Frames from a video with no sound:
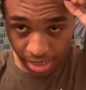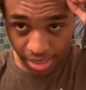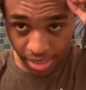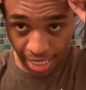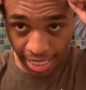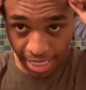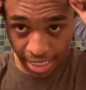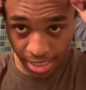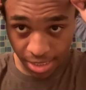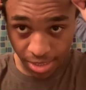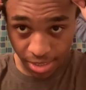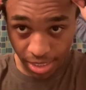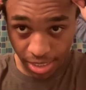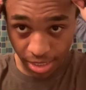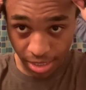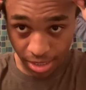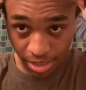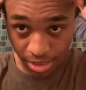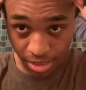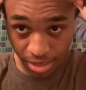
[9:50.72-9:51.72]
tight as you
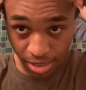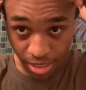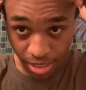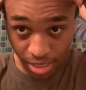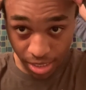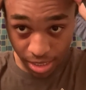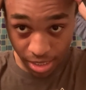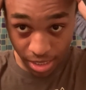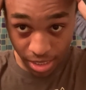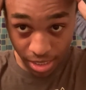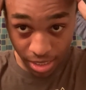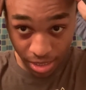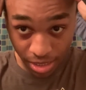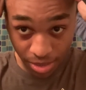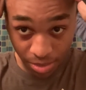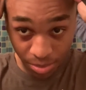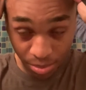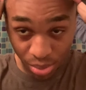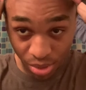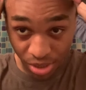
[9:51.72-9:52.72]
can
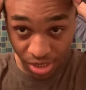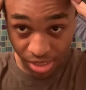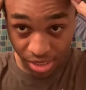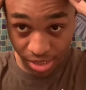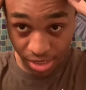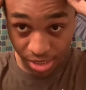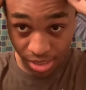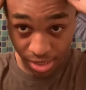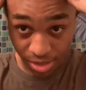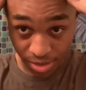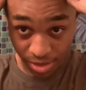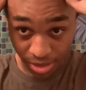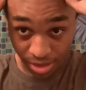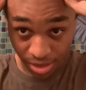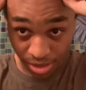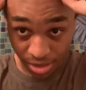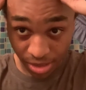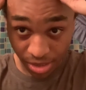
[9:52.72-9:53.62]
and push the string.